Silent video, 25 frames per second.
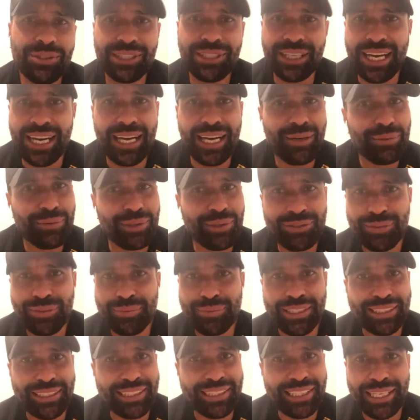that was a hard one
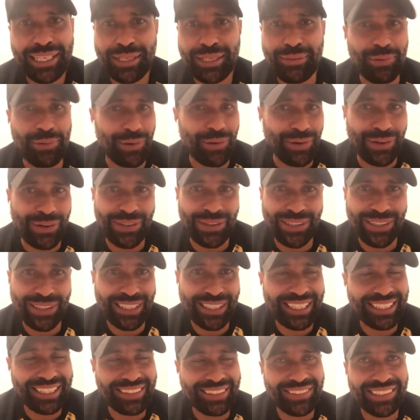for me to take, bro.
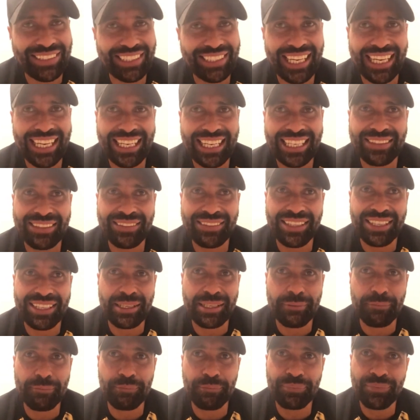Like it was hard.
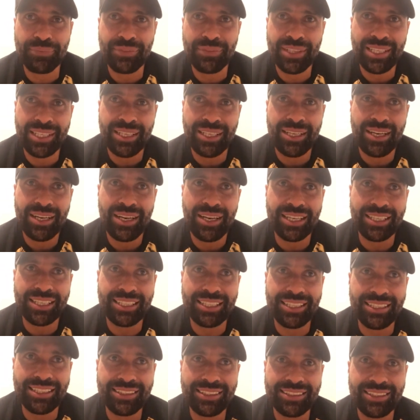I
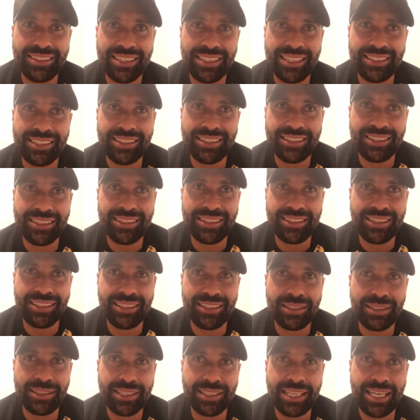could understand
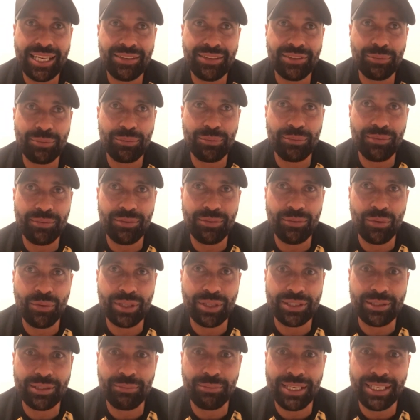that Kevin
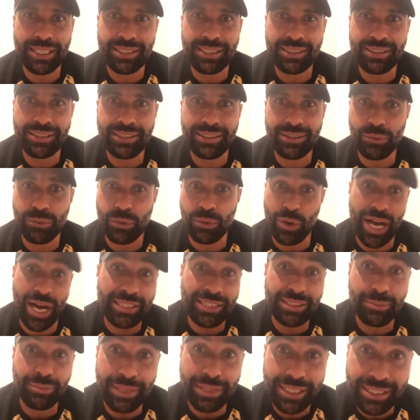
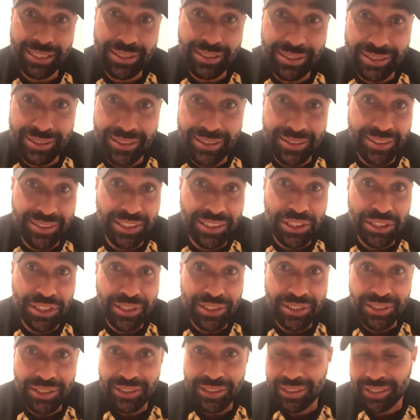had to make a
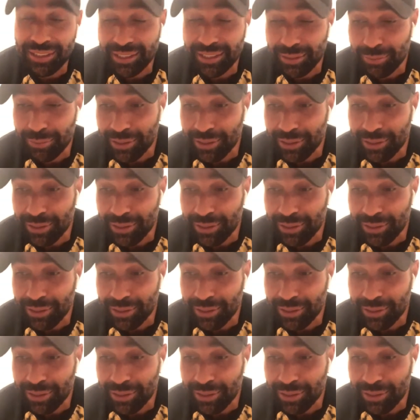decision